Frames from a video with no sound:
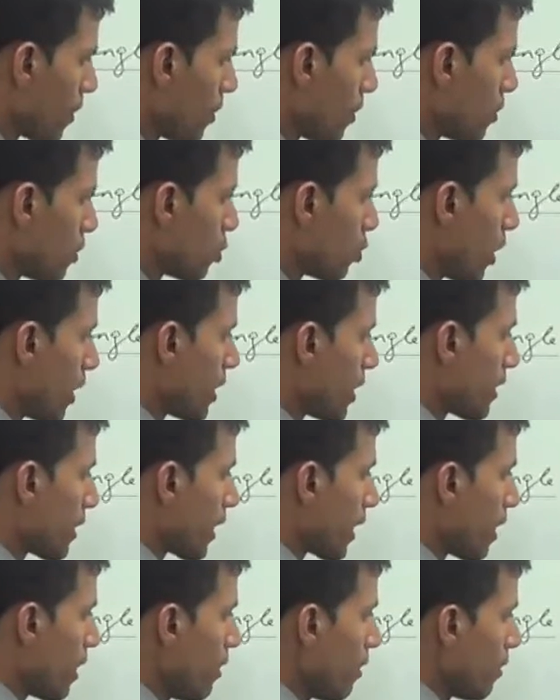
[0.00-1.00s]
Join the
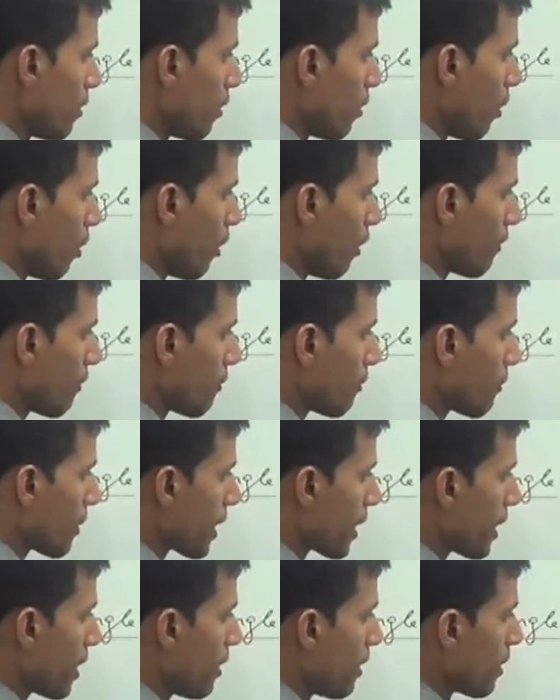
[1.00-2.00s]
tail of
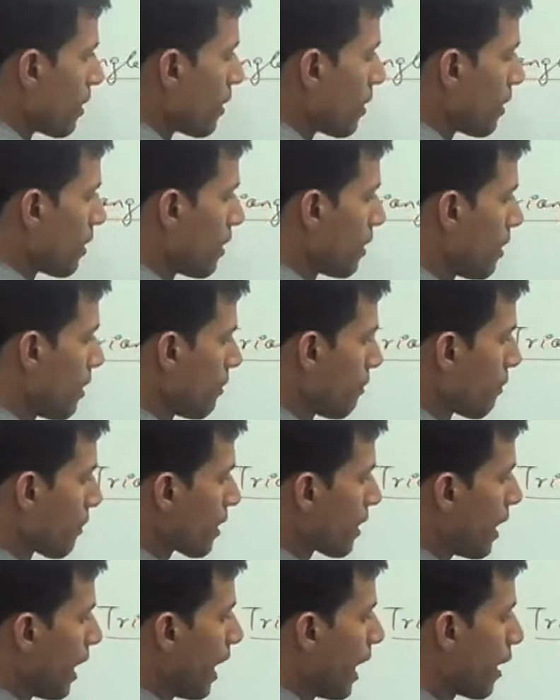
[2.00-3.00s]
B with
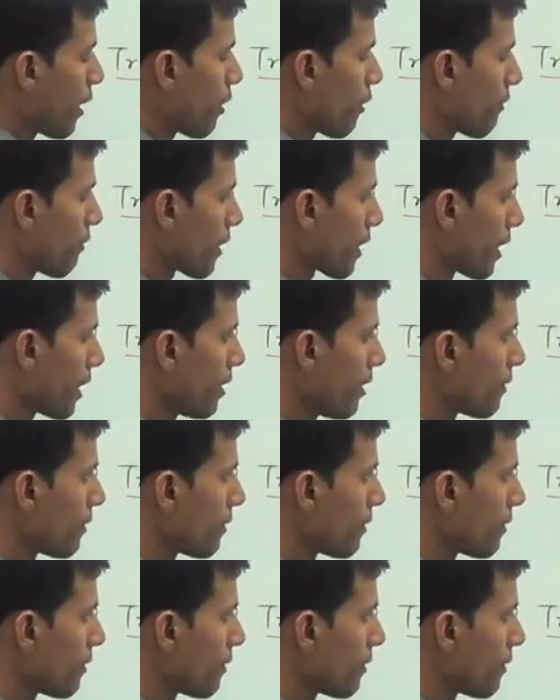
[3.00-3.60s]
the head of A.